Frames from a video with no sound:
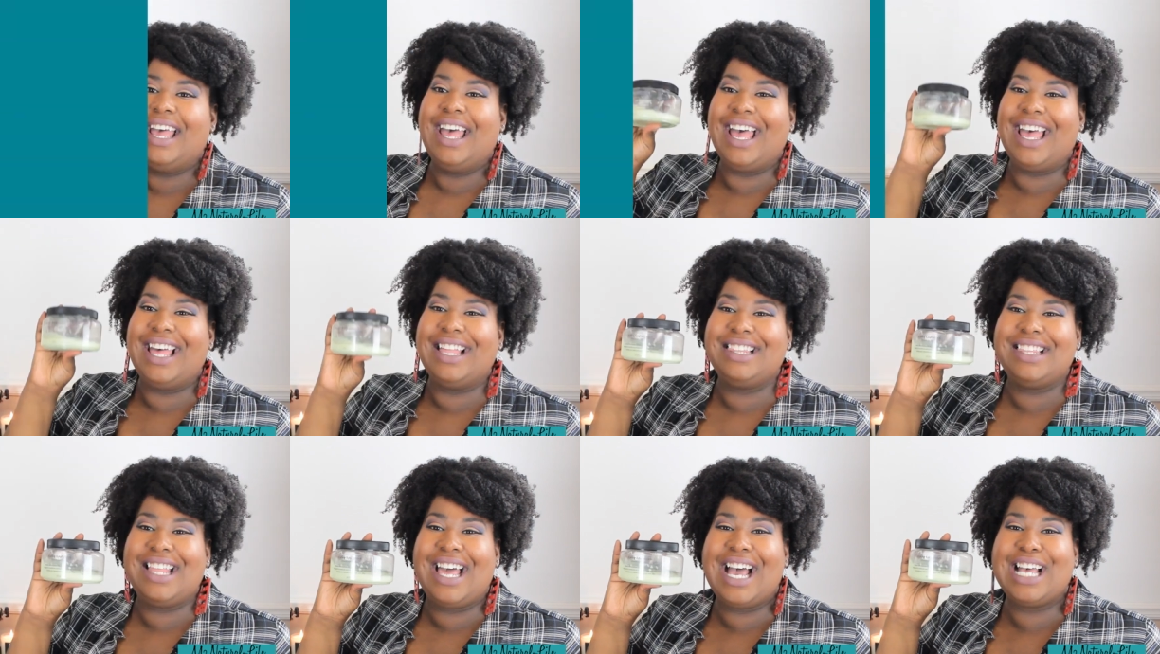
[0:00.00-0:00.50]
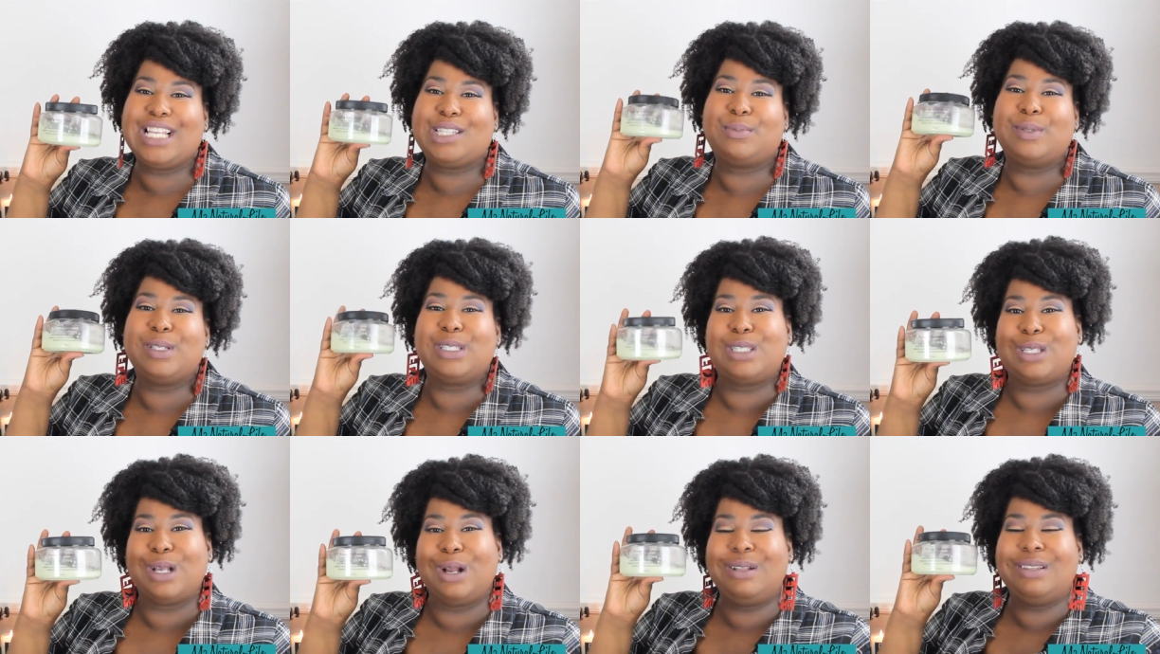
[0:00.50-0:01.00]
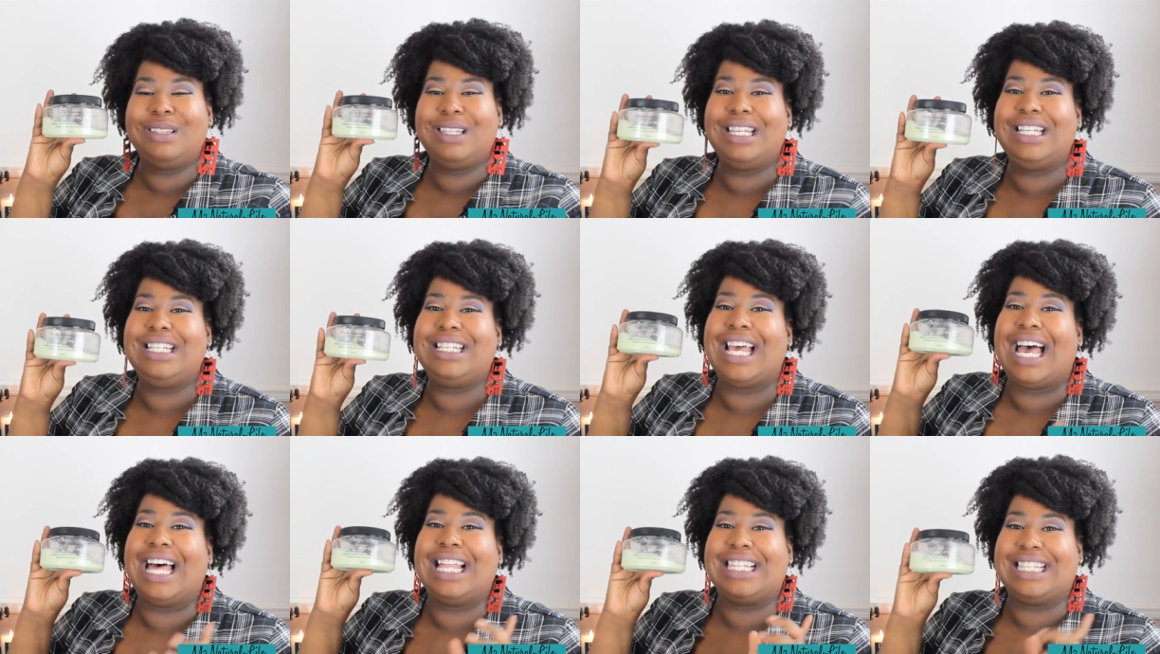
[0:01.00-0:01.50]
and last but certainly certainly
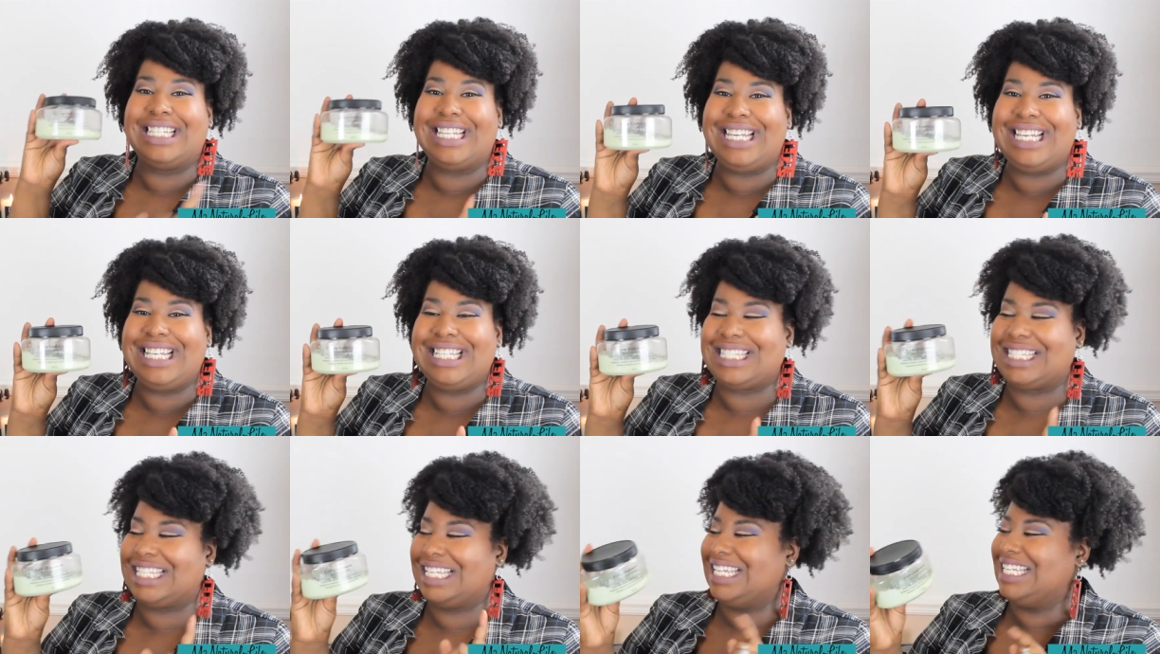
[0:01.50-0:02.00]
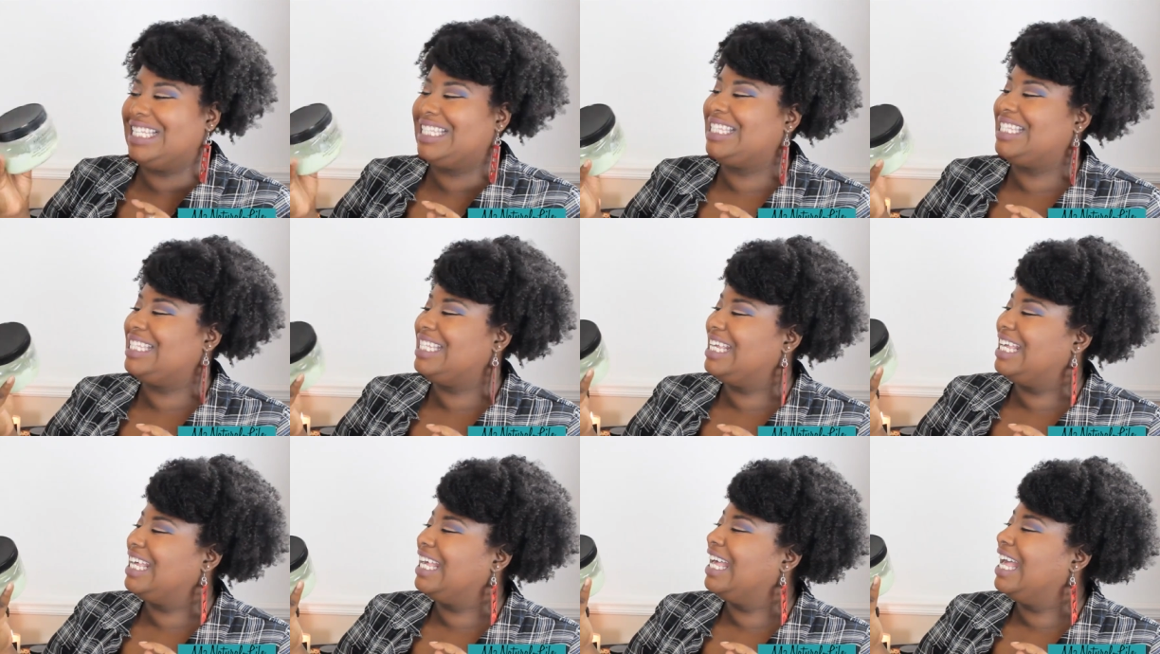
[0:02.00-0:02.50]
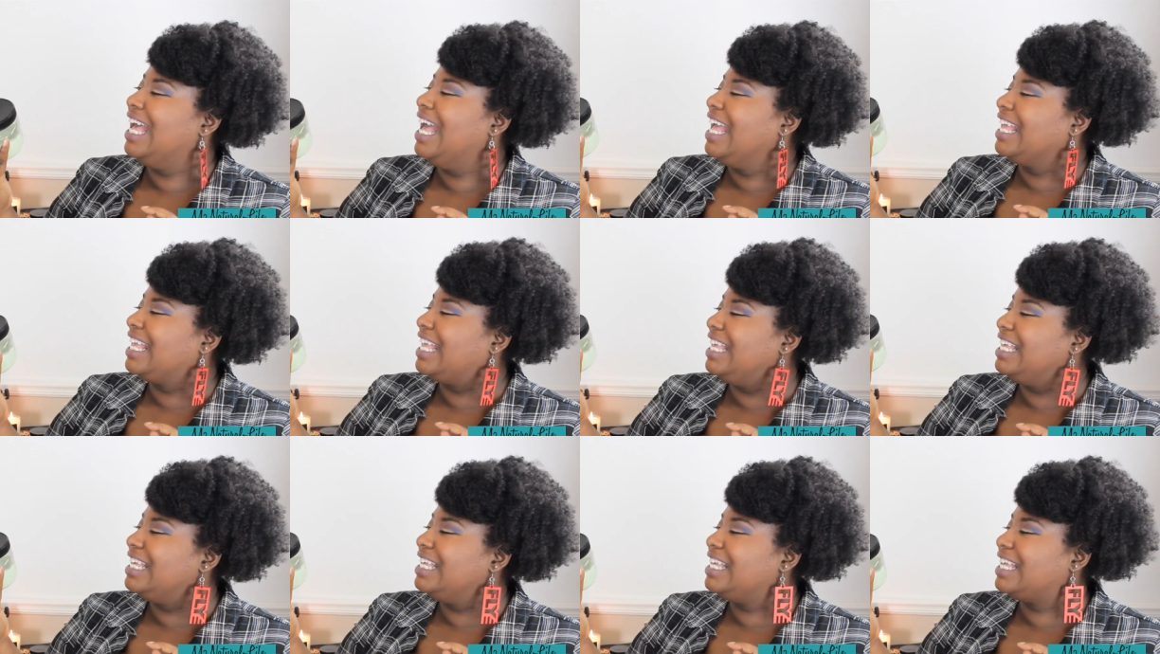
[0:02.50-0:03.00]
not least is the
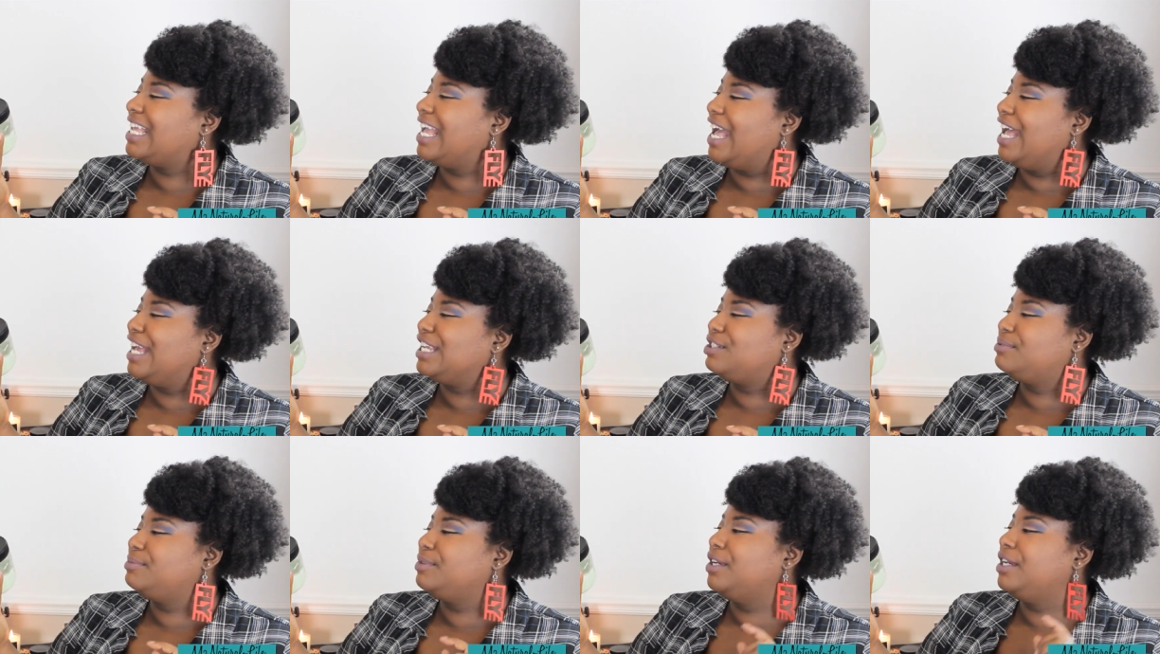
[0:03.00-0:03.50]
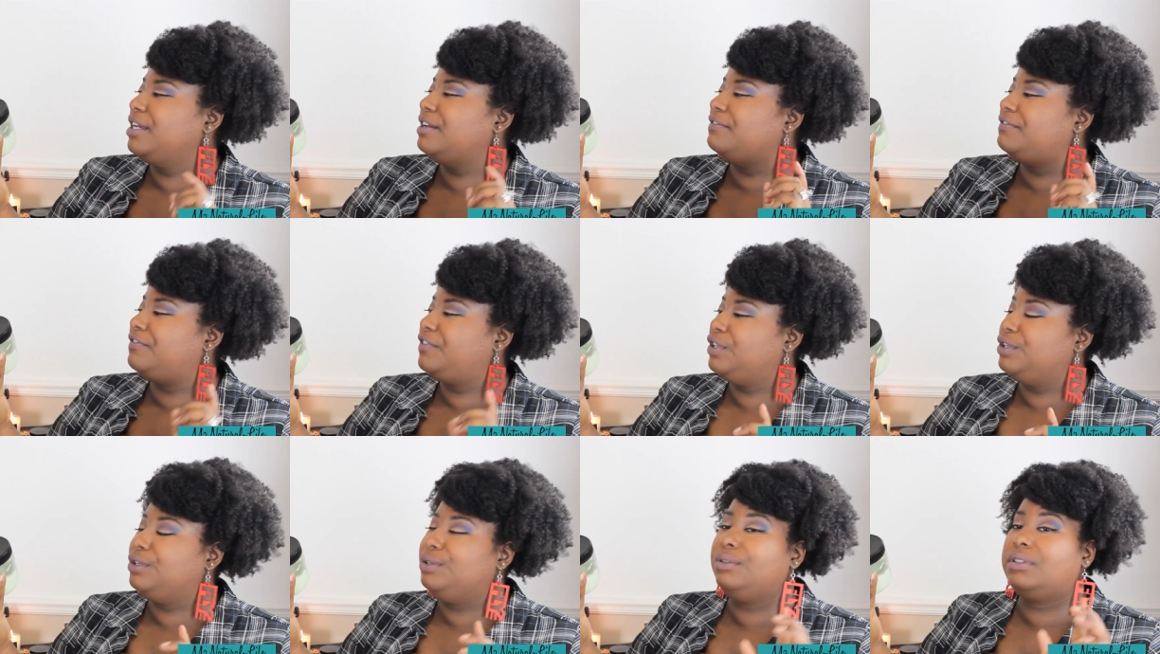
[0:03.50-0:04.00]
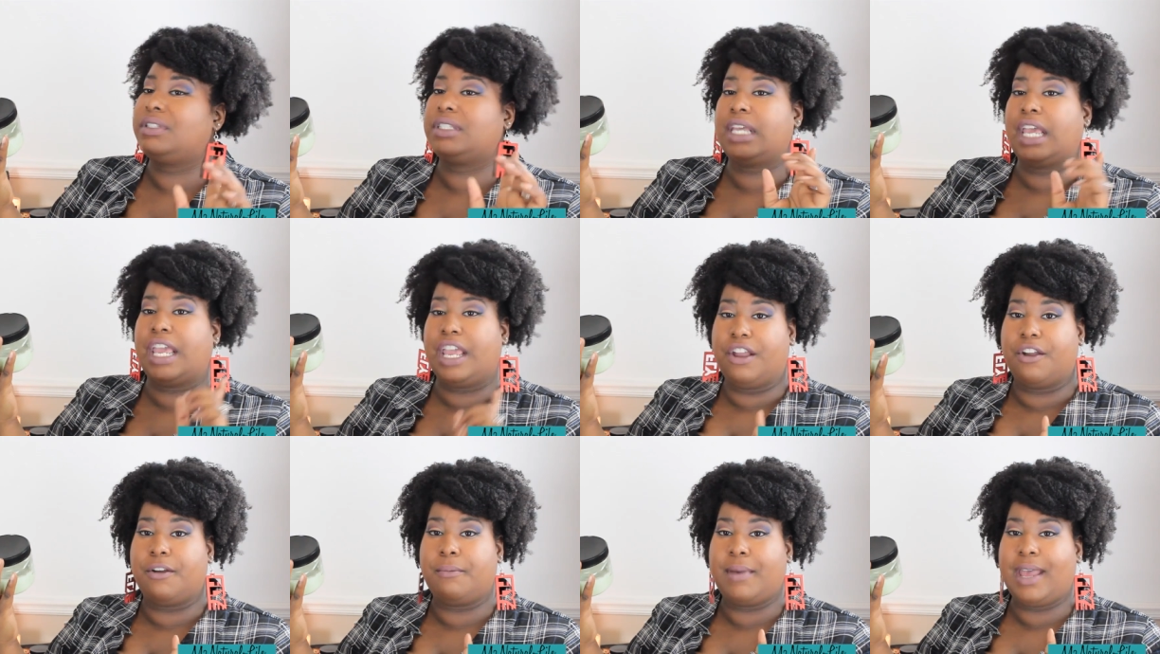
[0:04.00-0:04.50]
Kinky Kashmere Infused
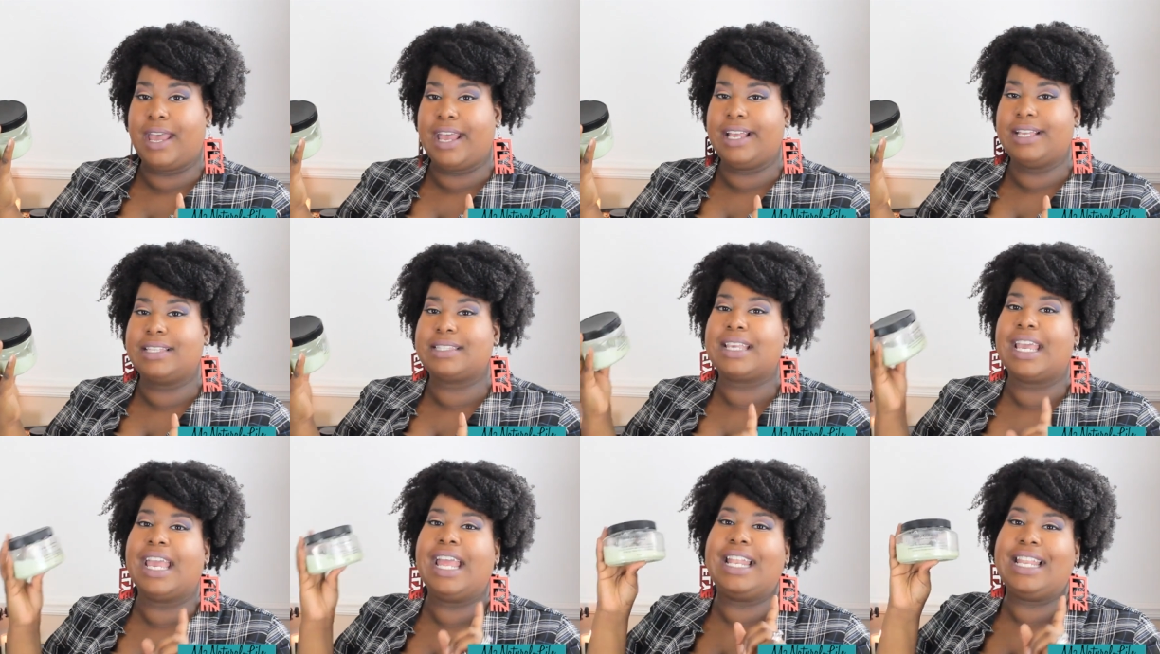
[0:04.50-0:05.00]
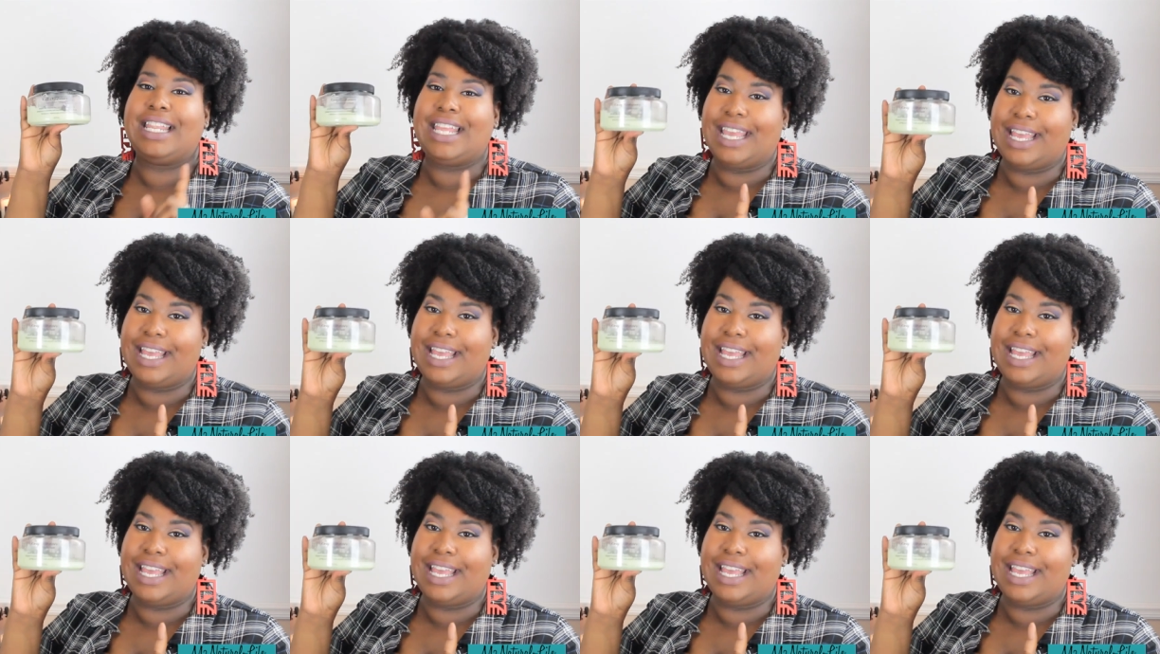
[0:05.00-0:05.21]
Hair Masque. And